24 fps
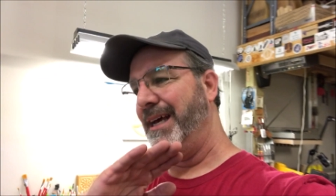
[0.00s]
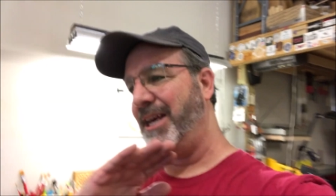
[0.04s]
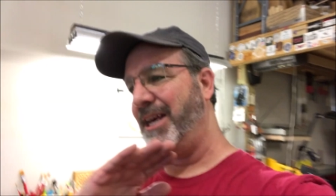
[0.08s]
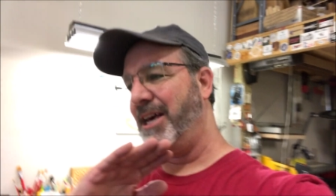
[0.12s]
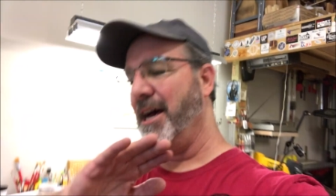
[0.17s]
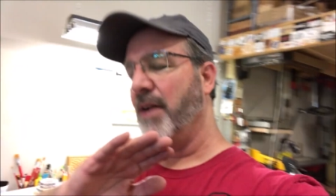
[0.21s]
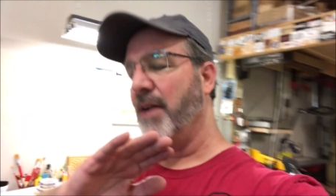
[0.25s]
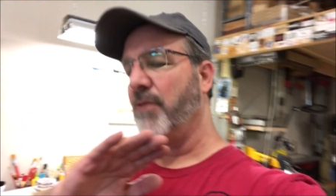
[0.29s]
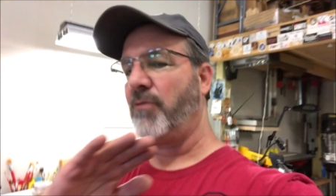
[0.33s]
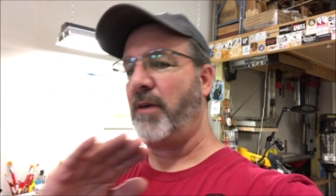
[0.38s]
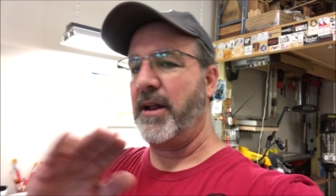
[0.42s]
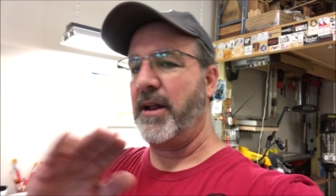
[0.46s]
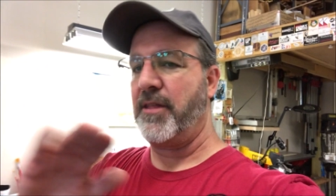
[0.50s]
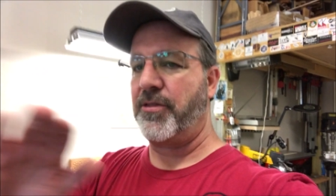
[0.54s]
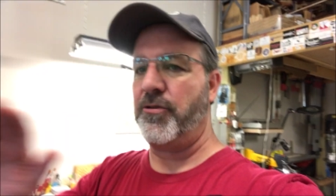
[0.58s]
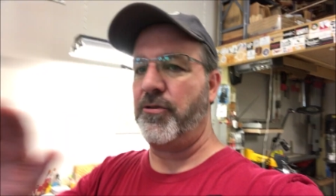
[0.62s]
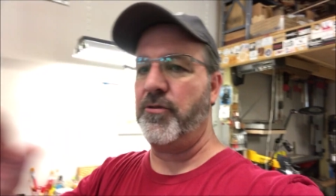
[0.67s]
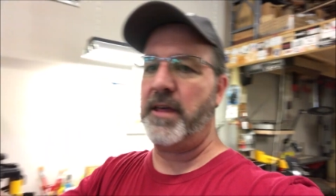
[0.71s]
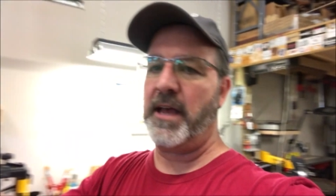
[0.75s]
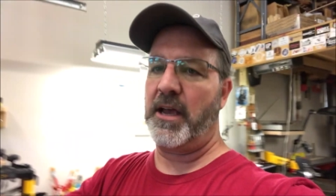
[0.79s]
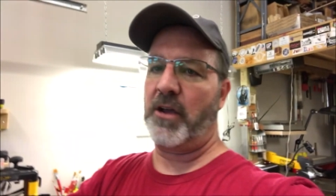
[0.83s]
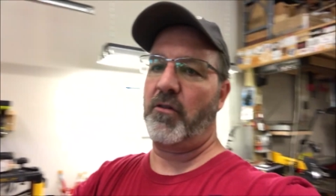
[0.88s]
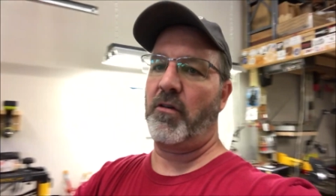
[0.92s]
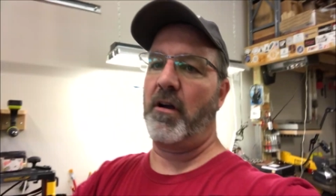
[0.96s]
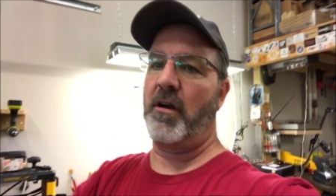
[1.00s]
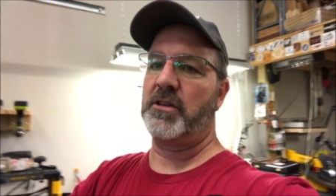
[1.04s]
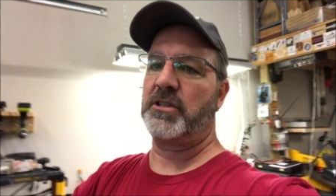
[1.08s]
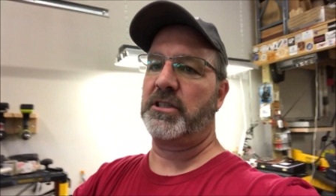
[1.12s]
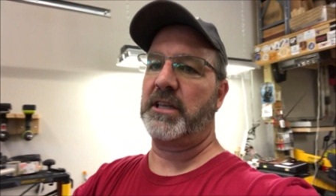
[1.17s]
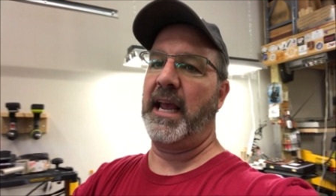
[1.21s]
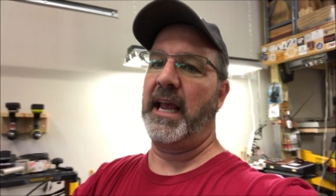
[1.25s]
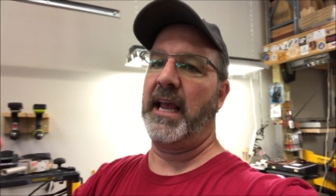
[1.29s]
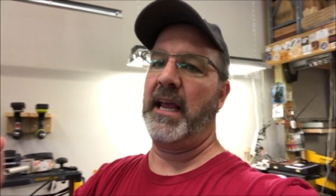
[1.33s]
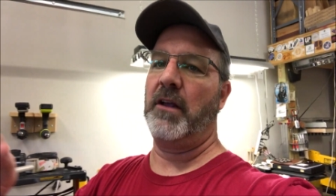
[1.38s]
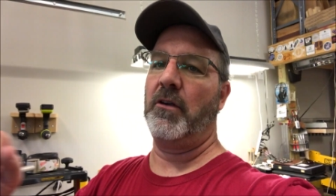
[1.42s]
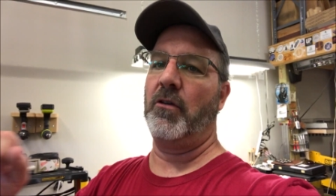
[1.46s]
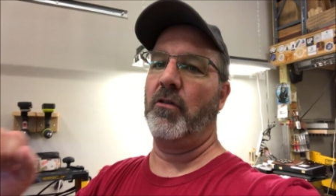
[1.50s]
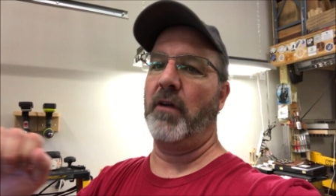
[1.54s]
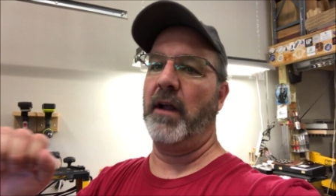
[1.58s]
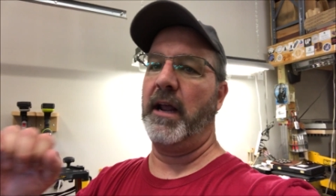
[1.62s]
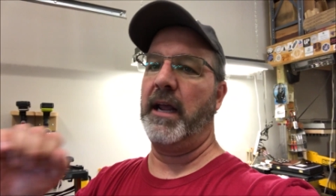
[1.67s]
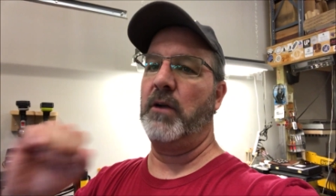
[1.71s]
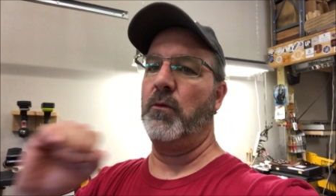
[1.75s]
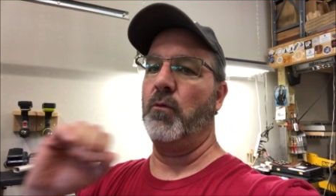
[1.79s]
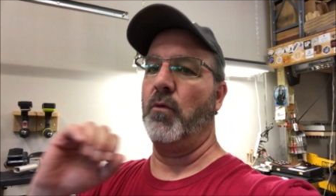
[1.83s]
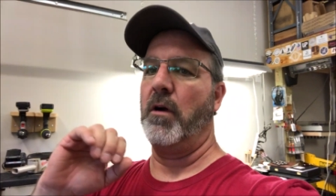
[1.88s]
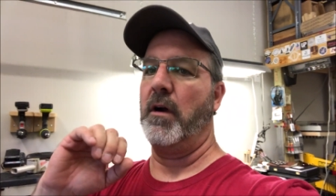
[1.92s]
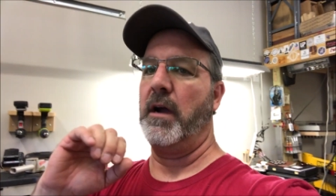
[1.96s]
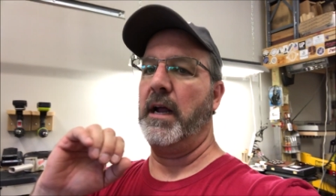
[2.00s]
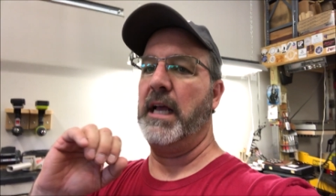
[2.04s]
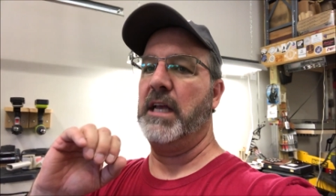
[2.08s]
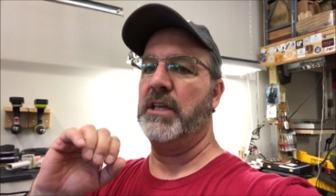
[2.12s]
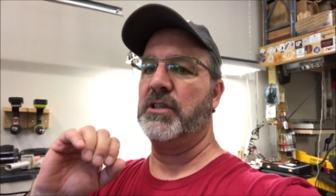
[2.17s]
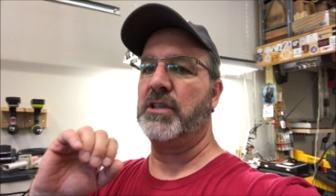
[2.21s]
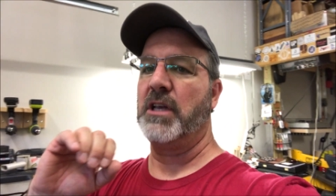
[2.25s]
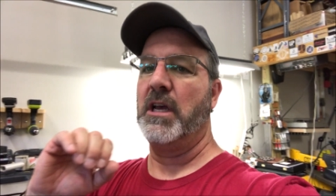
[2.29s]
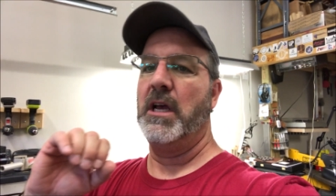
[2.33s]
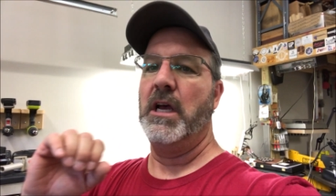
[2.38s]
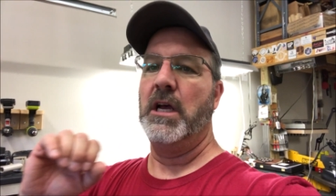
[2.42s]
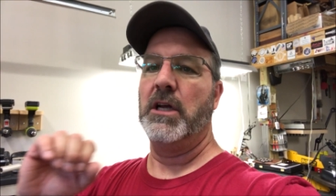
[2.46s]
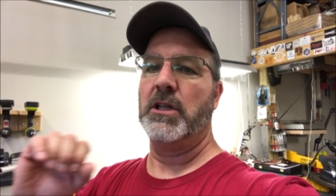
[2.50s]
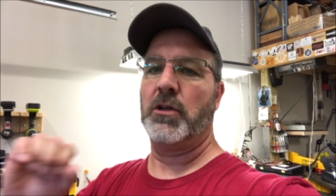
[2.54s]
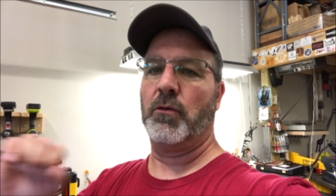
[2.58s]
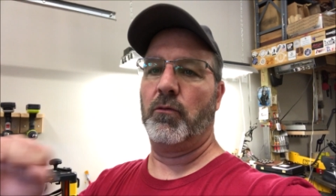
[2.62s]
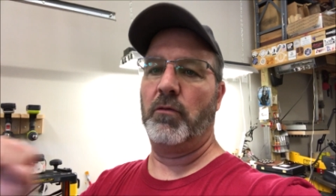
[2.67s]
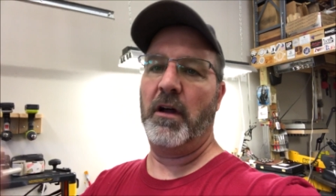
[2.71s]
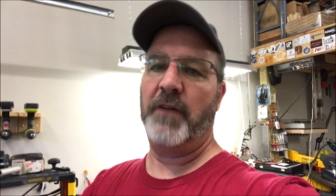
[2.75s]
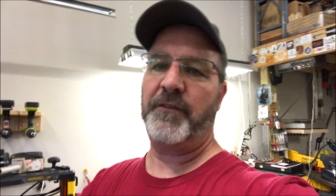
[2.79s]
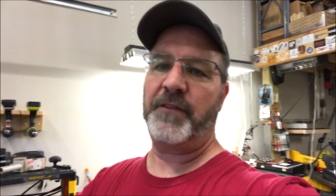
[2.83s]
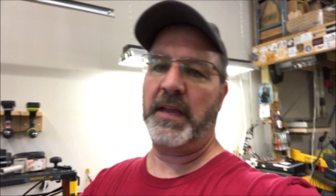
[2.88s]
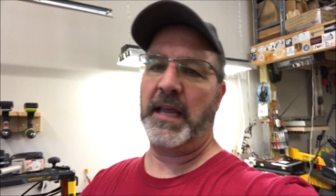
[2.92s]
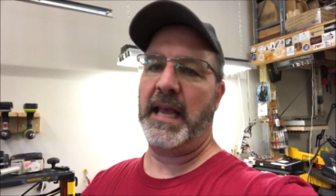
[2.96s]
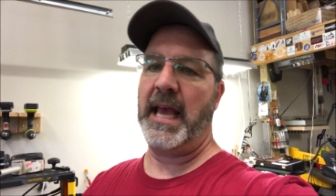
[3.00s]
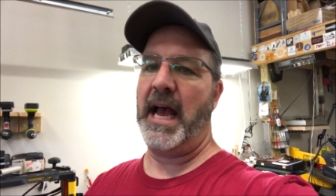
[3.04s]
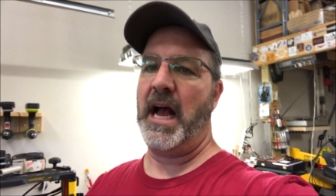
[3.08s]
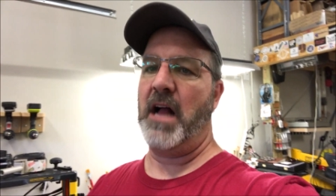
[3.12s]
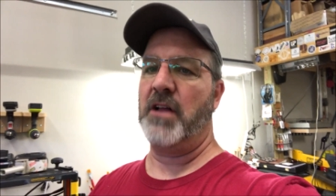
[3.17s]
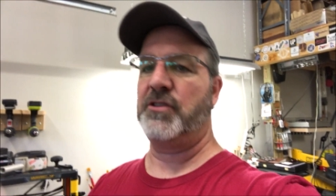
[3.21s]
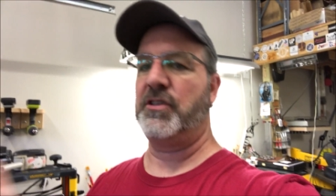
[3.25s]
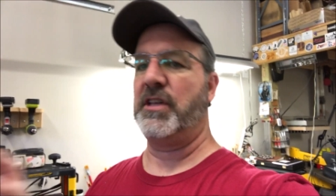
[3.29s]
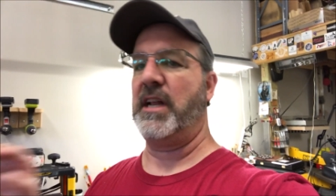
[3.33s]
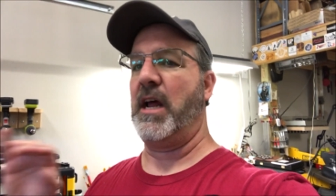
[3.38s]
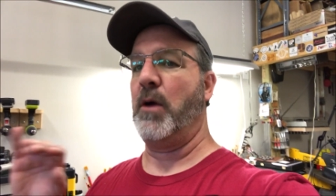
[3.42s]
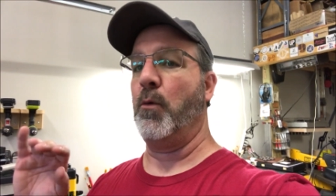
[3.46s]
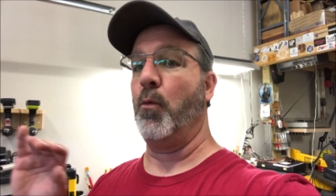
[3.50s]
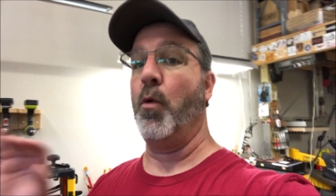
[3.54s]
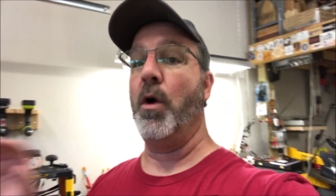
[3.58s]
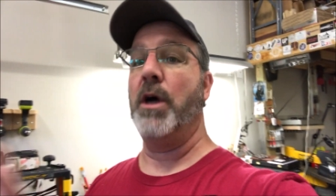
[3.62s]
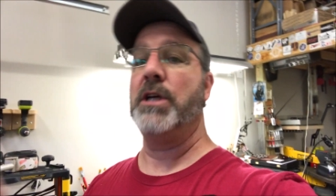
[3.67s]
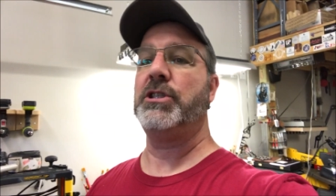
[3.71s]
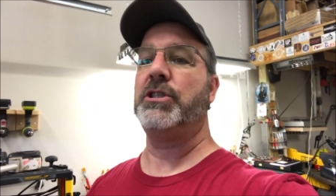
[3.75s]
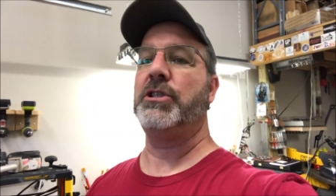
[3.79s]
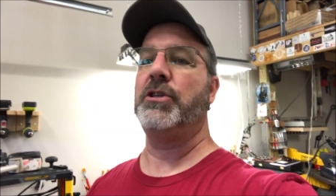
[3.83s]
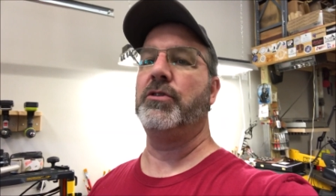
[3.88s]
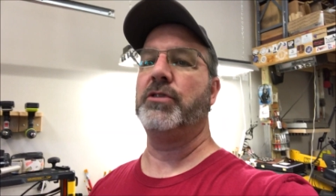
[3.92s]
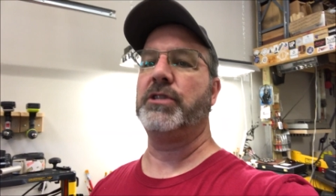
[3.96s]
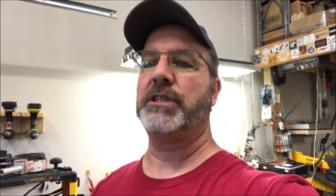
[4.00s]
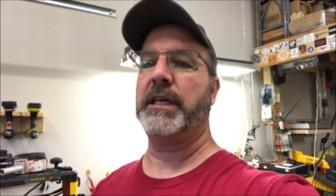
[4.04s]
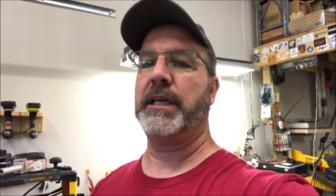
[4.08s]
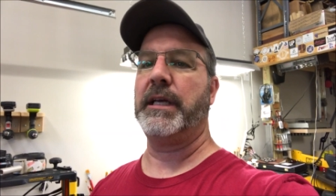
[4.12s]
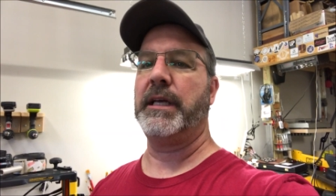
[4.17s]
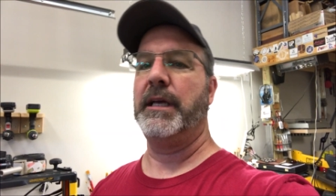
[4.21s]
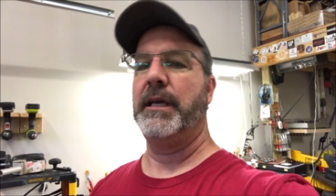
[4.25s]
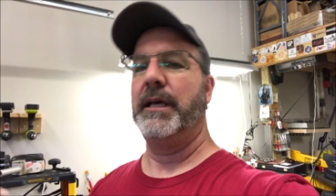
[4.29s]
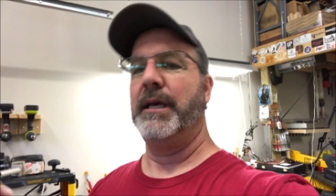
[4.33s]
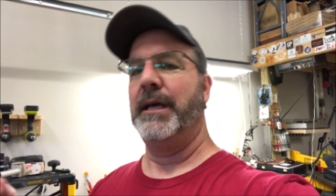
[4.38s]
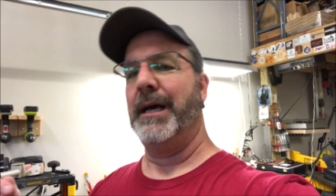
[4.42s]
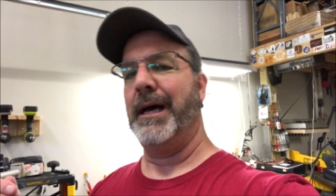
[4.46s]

cut right through that cross grain, whereas the roughing gouge that I was using,